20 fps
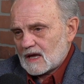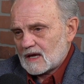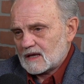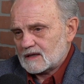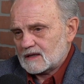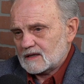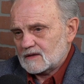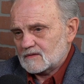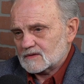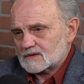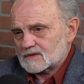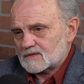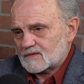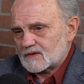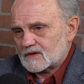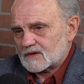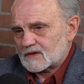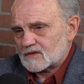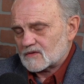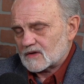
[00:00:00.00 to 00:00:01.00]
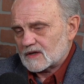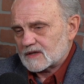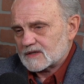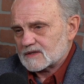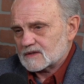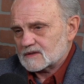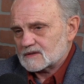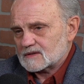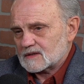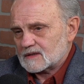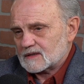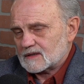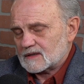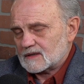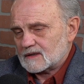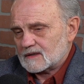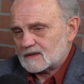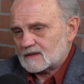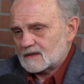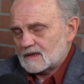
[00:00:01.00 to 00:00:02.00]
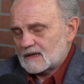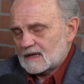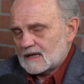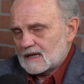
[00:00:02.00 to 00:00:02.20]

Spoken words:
he was very gracious, and he